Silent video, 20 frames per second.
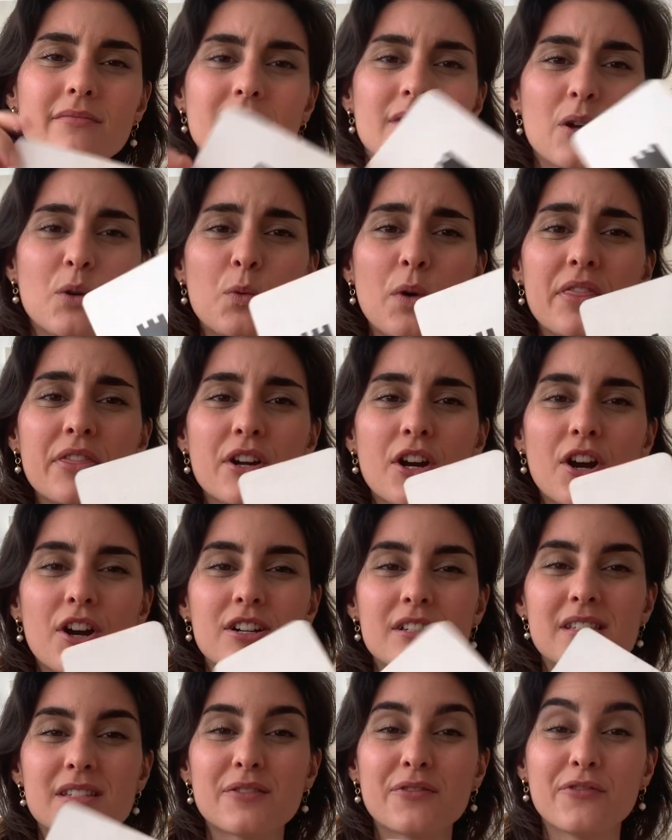when the
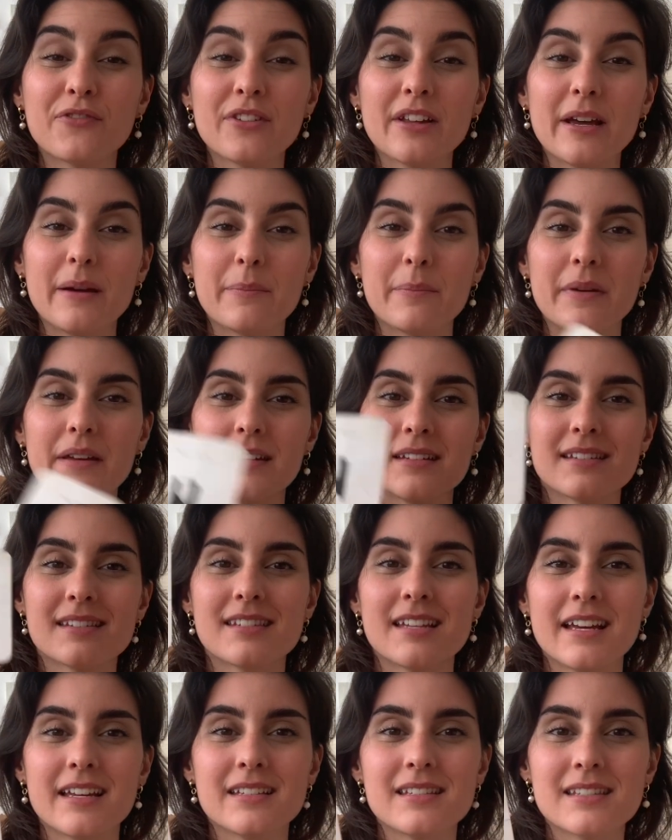cards flip, in a
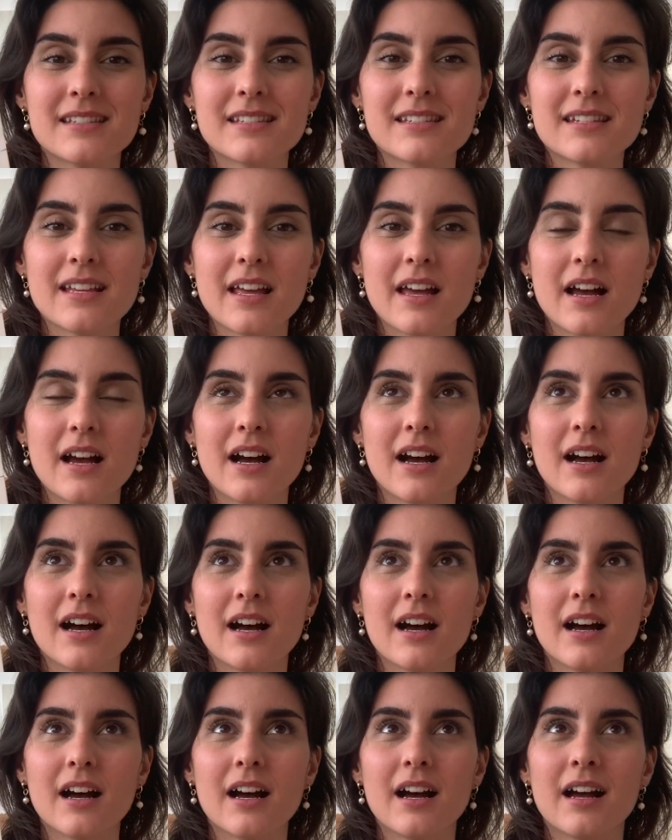sense,
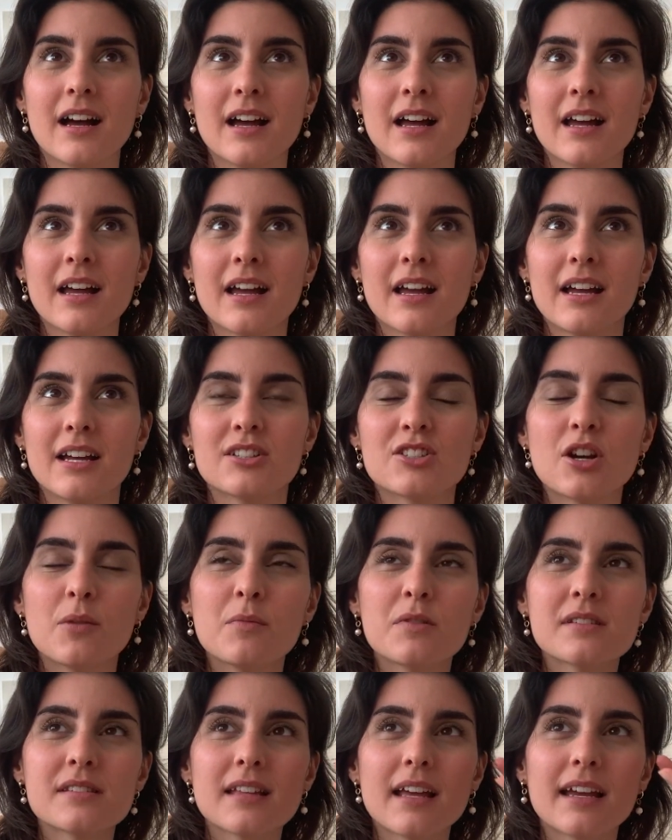it's
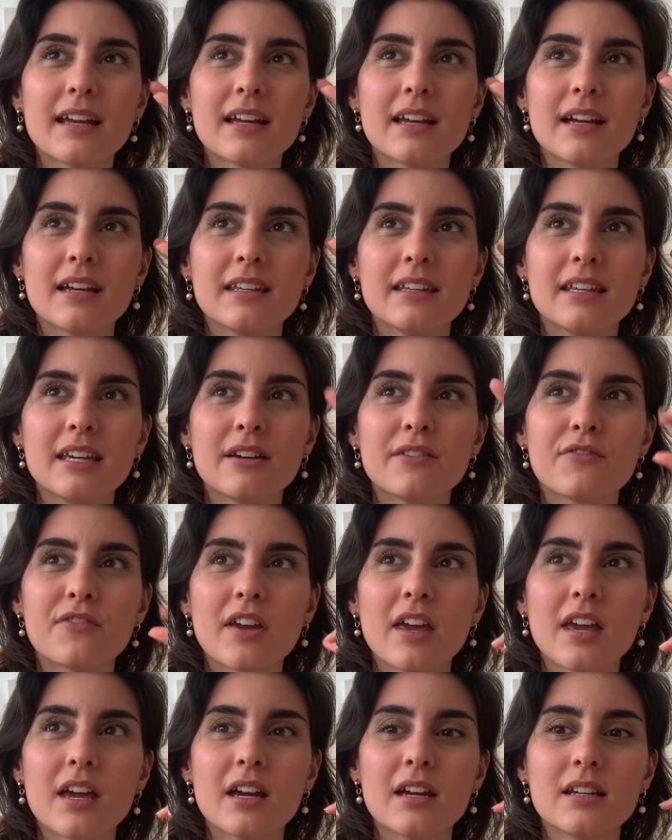almost like
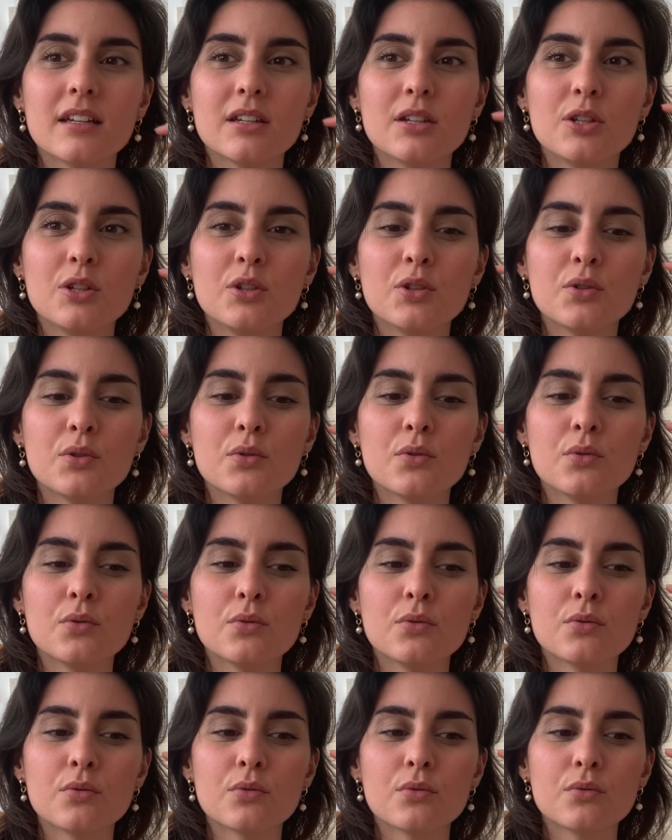giving a
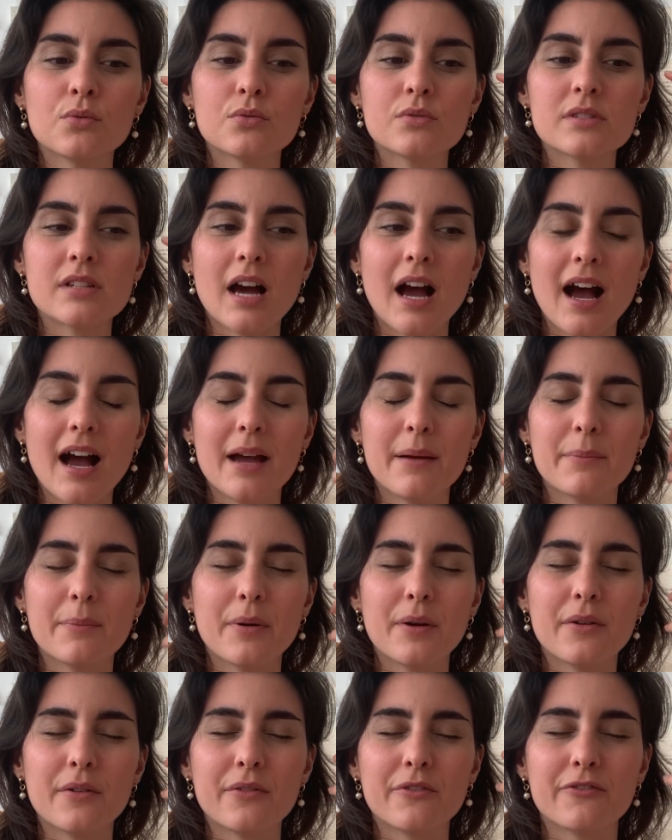new type
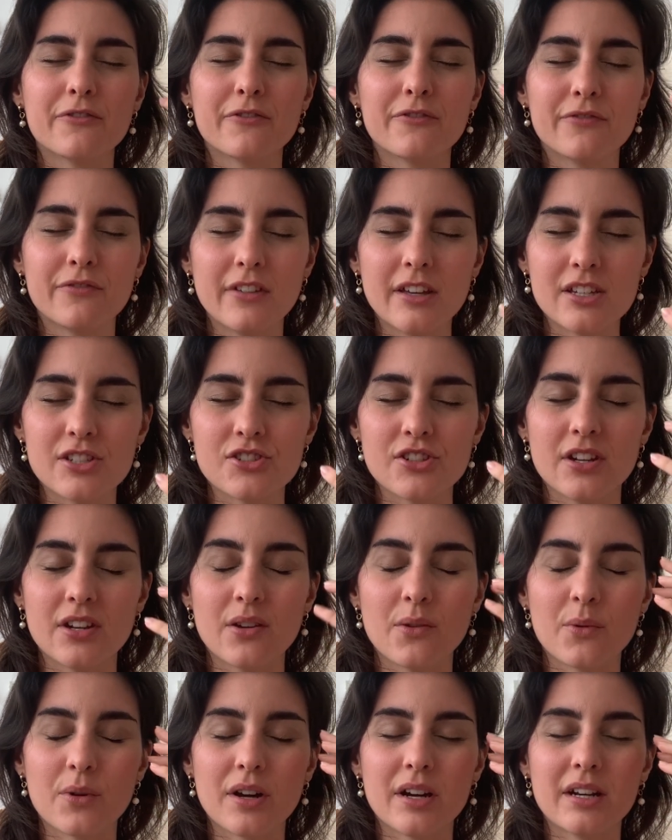of vision
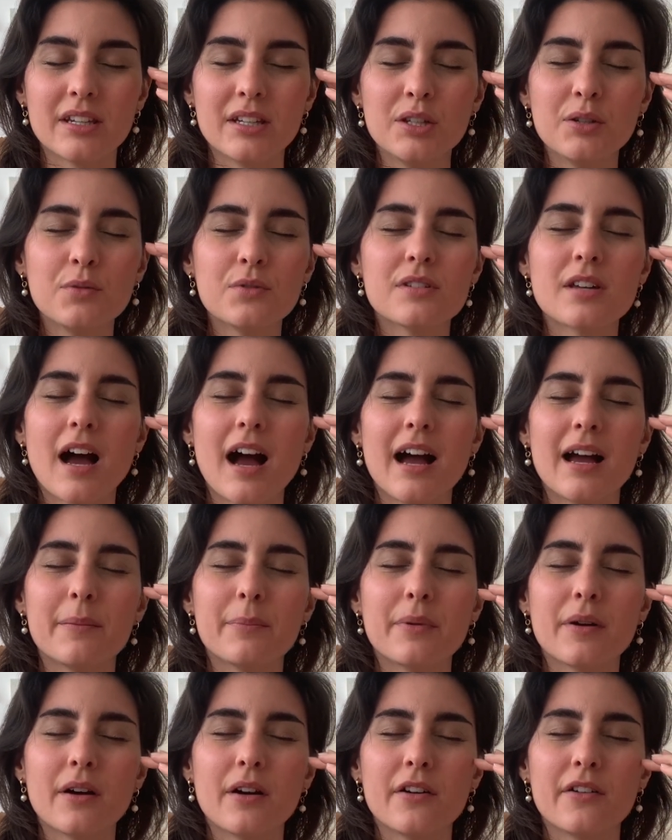or a new type
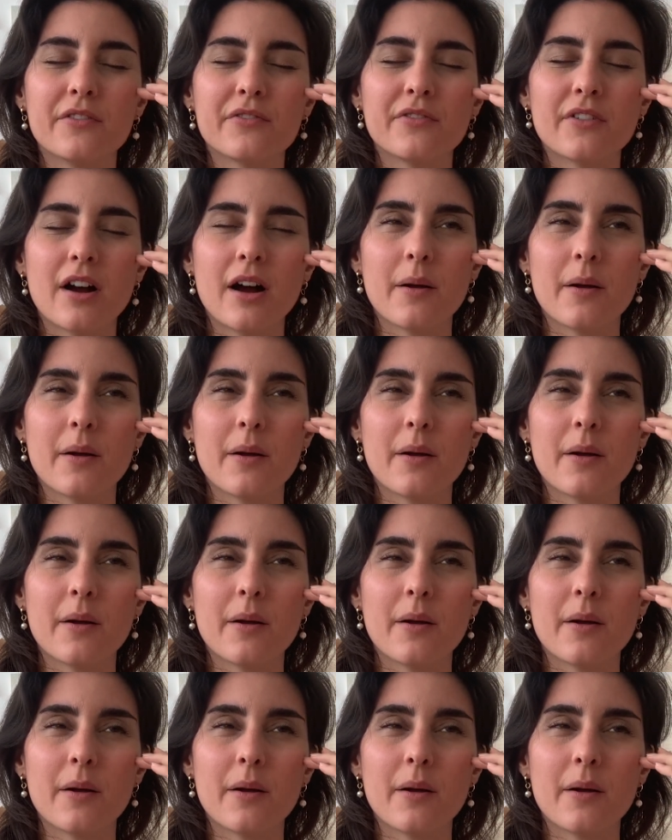of